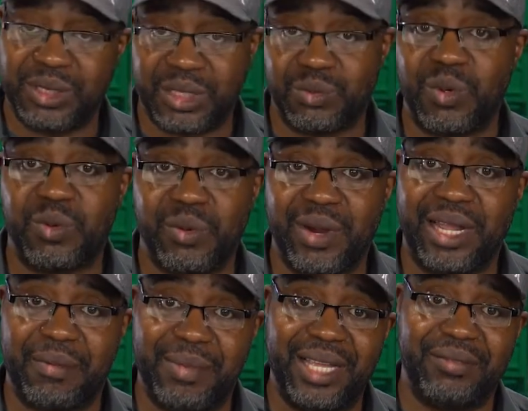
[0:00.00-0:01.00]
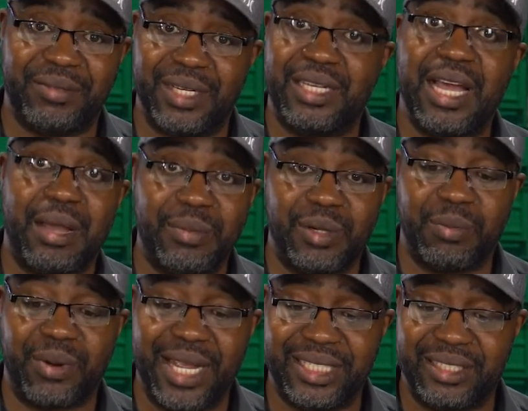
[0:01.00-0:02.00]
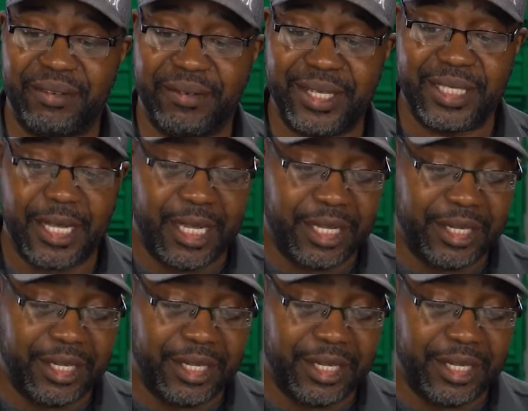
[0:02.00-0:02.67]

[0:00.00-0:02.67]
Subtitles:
which is what we recommend for the nominal price difference,